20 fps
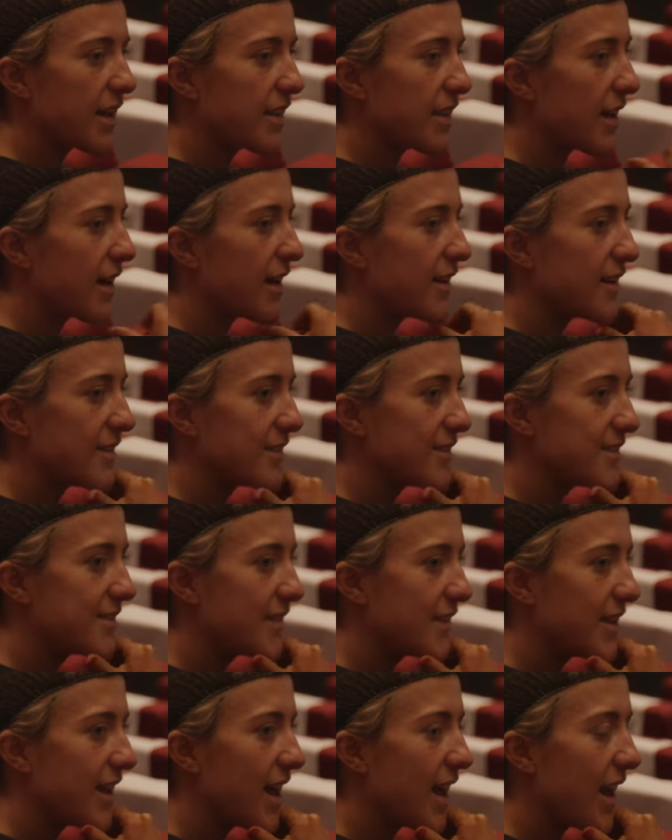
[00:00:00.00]
It's
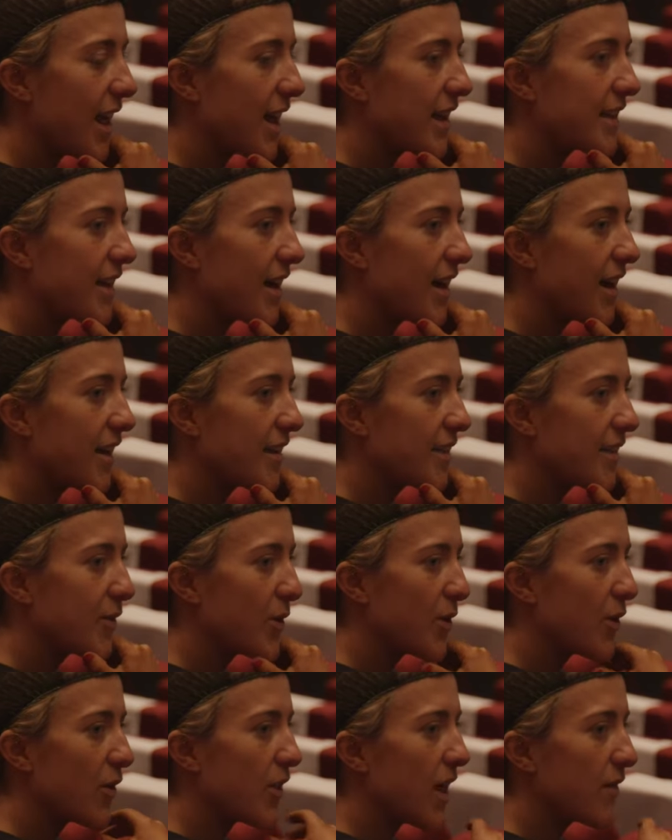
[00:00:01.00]
relatively easy, even
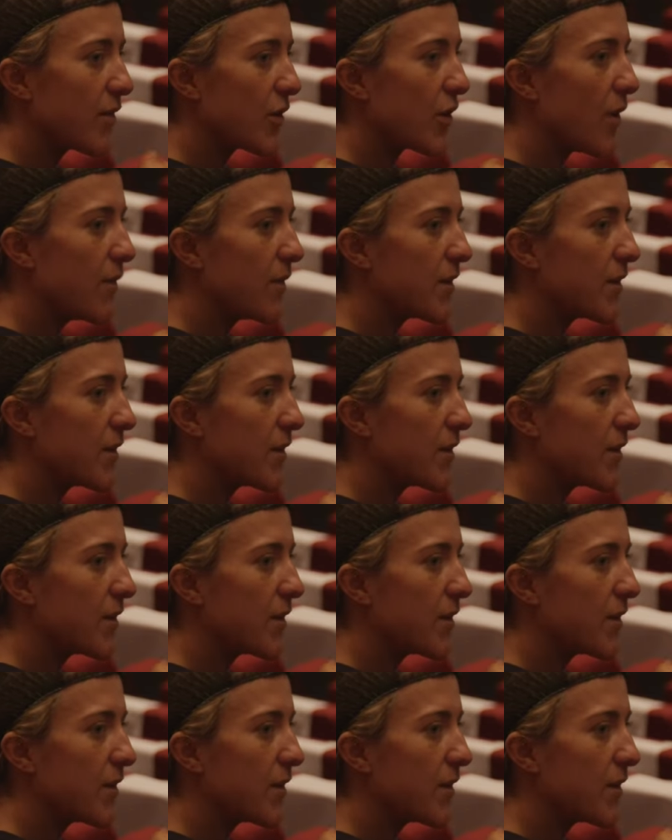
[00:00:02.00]
if you've got...